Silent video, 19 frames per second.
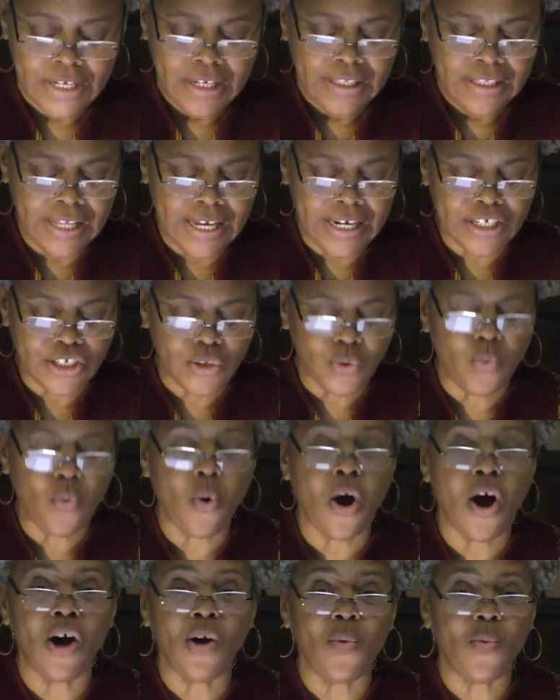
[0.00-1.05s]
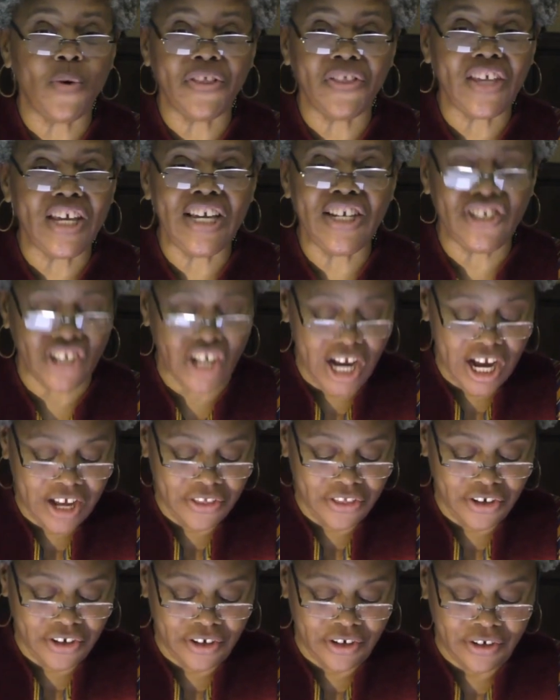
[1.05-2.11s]
Let us walk with each
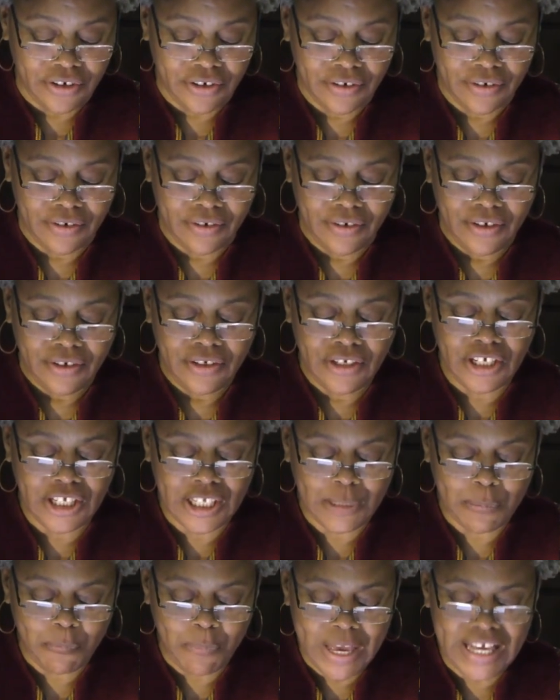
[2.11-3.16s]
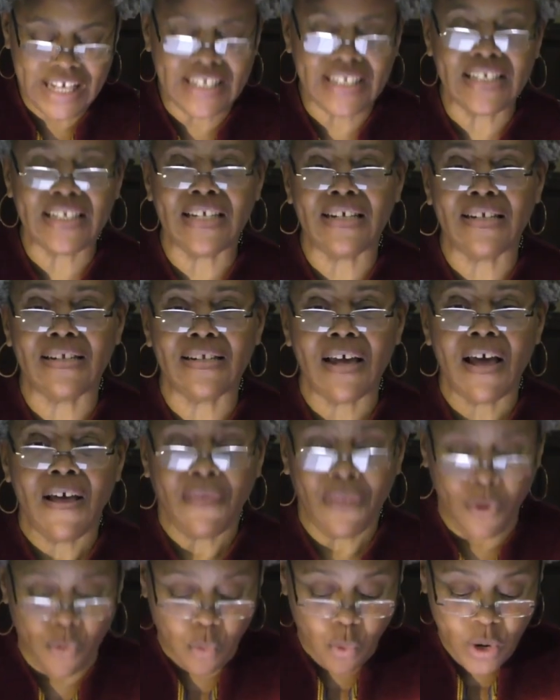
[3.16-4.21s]
other to spaces.
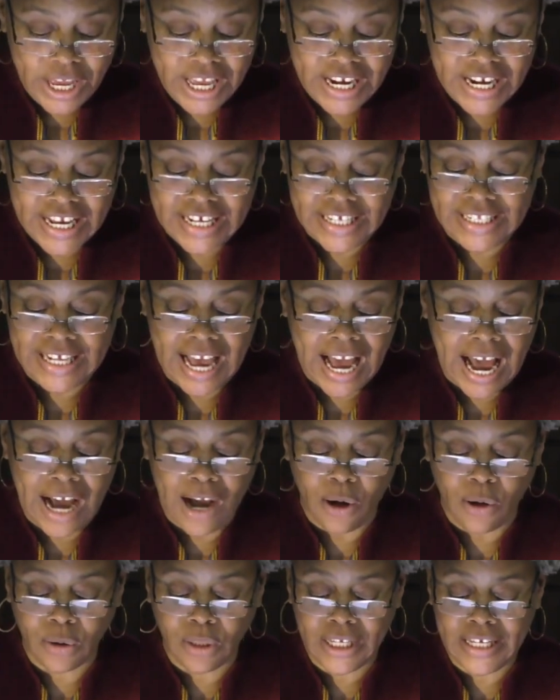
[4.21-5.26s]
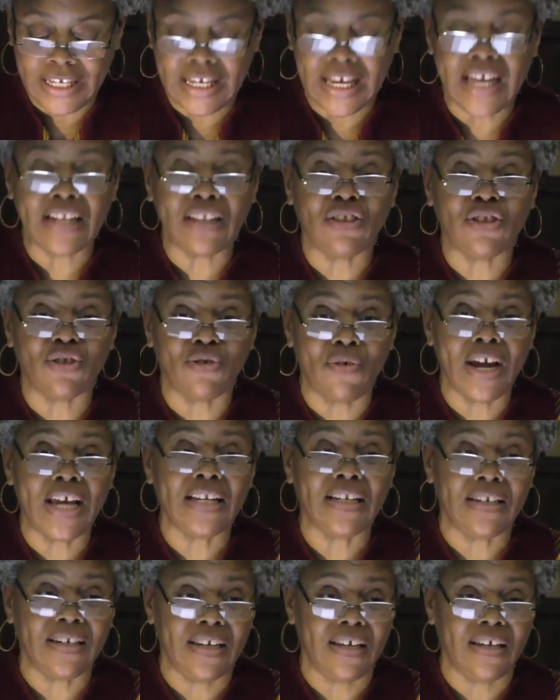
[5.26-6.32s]
The wind is howling and
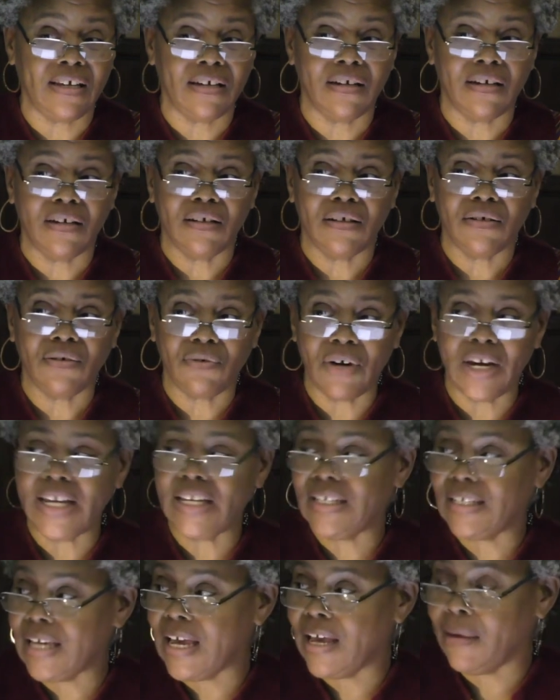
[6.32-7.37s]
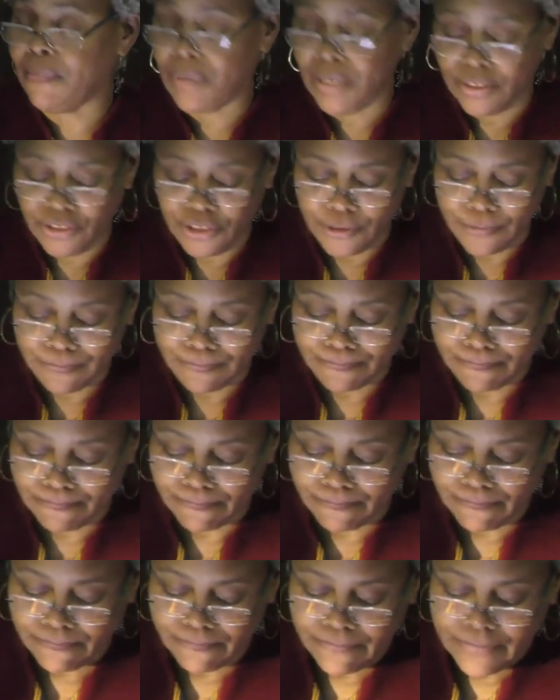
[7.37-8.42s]
threatening great damage.
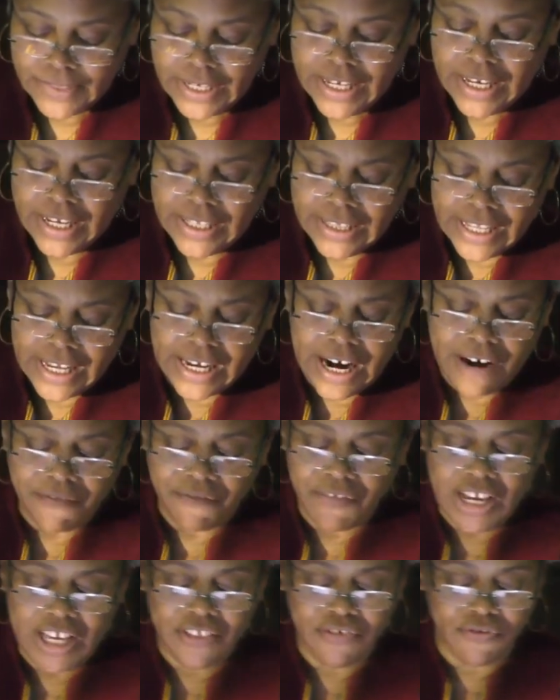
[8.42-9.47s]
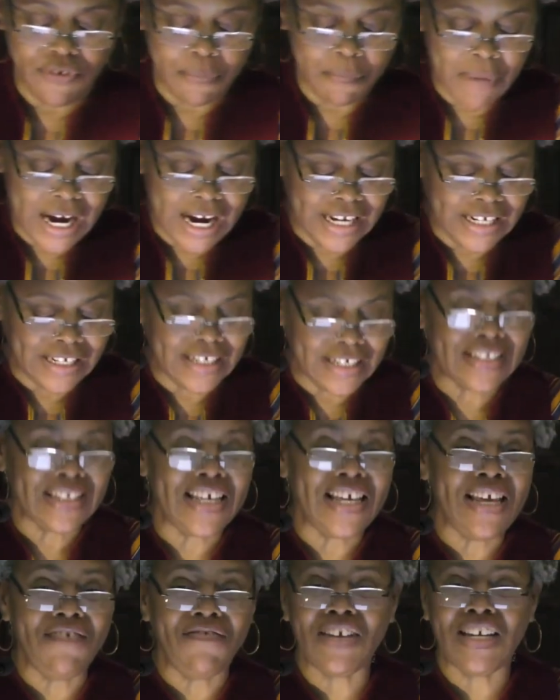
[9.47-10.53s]
And let our faith remind us,
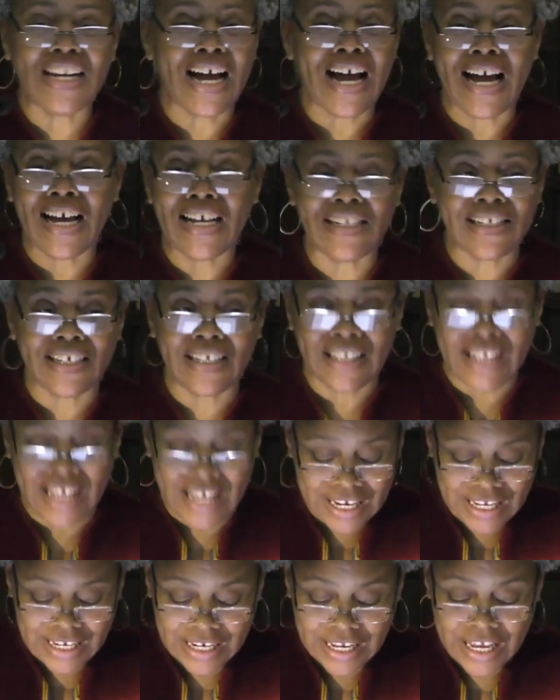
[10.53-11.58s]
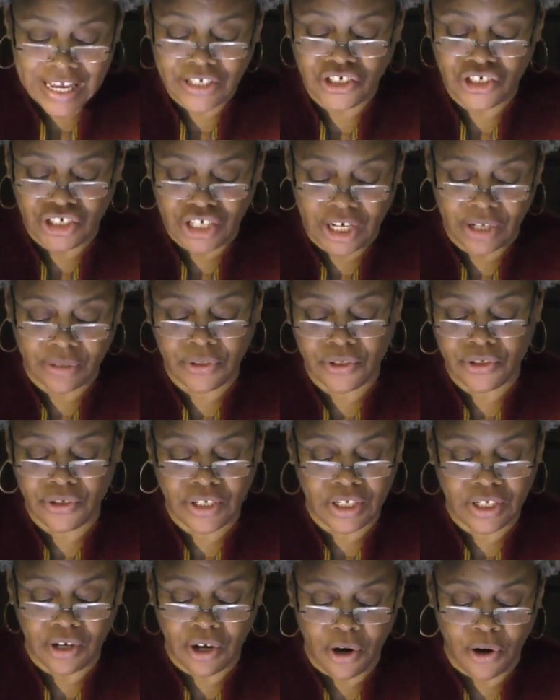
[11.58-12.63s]
even isolated and
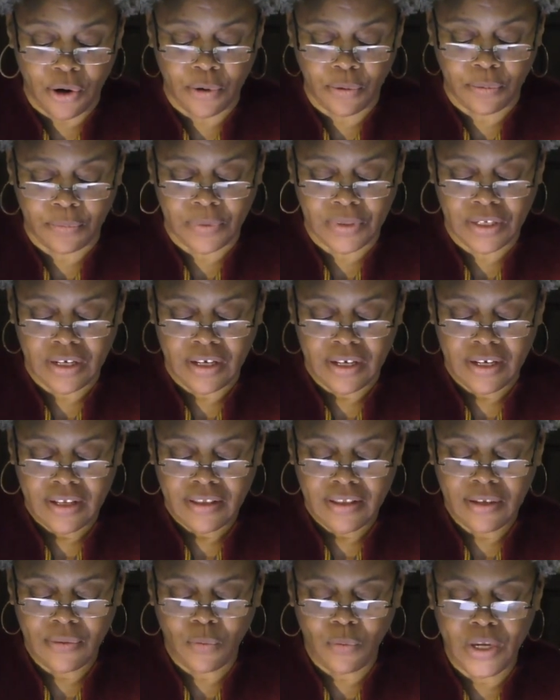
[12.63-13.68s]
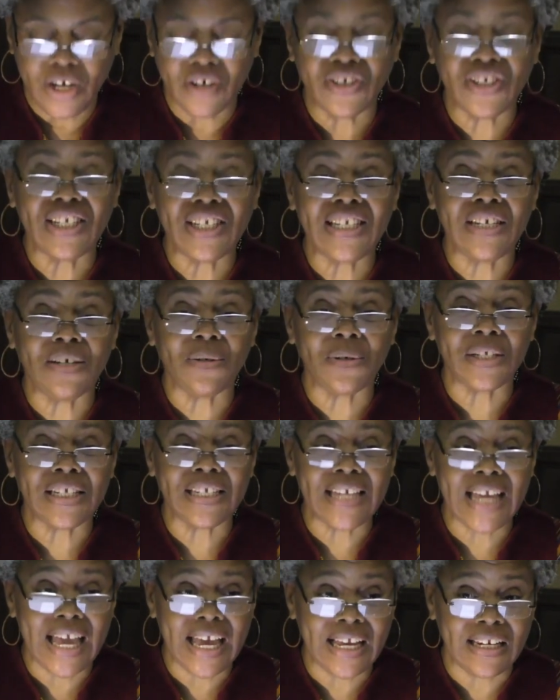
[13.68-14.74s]
sheltered in homes, that we are still
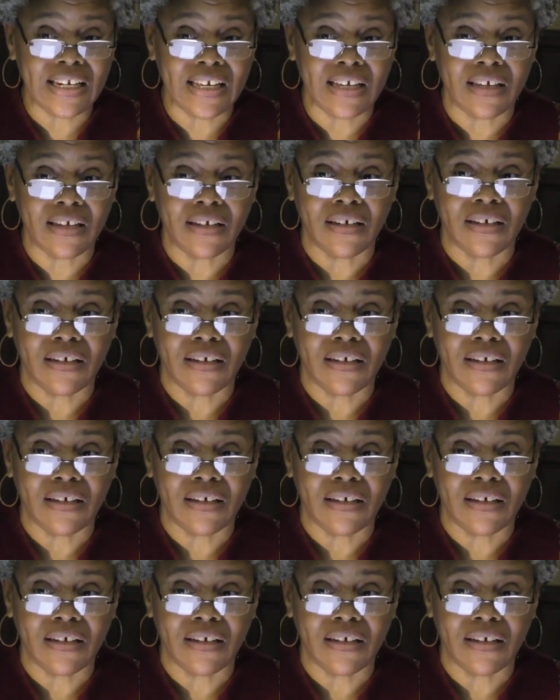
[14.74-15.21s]
standing